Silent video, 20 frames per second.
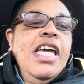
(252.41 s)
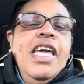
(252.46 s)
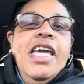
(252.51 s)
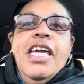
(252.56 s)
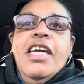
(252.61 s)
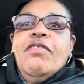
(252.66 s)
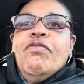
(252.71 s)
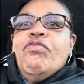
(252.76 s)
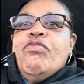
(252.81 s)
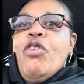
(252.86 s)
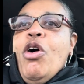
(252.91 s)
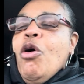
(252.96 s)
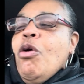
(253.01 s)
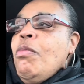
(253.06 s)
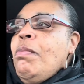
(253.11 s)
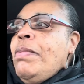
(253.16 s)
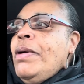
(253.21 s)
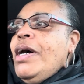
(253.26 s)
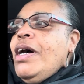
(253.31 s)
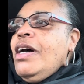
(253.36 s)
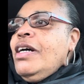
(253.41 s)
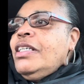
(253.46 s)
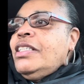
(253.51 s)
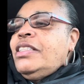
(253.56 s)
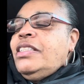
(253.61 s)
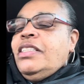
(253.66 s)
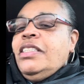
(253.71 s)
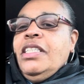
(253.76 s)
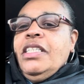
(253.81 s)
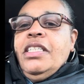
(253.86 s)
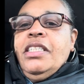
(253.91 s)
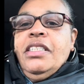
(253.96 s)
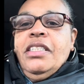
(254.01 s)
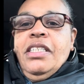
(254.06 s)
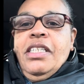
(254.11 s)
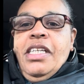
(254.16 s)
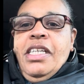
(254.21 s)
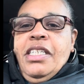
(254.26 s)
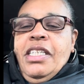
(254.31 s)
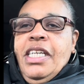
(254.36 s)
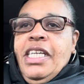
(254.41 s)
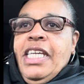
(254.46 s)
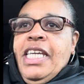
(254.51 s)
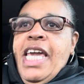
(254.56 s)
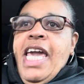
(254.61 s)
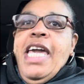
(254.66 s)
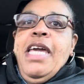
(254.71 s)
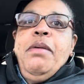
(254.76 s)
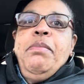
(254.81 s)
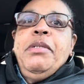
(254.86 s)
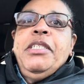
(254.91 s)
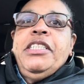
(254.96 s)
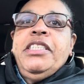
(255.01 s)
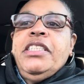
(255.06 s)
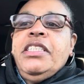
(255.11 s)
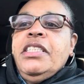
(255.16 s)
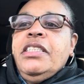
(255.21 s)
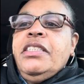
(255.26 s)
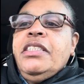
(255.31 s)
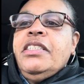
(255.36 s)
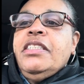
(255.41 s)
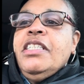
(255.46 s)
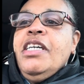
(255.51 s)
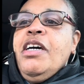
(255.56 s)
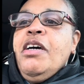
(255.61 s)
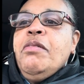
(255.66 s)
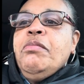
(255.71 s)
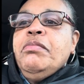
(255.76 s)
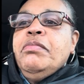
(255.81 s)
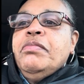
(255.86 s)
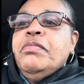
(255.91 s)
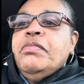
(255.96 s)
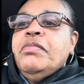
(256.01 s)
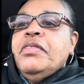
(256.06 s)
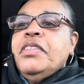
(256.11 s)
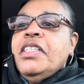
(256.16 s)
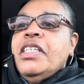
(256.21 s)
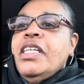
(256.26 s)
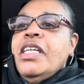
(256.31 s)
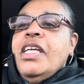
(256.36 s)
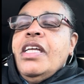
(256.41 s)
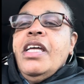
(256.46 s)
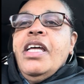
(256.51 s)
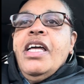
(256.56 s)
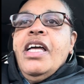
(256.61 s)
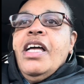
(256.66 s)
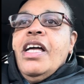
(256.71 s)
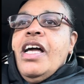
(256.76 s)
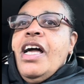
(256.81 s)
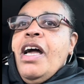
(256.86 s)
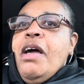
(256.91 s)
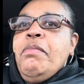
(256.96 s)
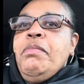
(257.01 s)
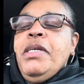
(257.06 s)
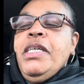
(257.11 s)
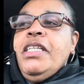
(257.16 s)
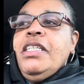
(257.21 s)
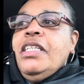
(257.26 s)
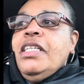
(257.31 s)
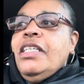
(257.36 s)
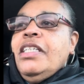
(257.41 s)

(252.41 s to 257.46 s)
Robux and the gaming system, I mean,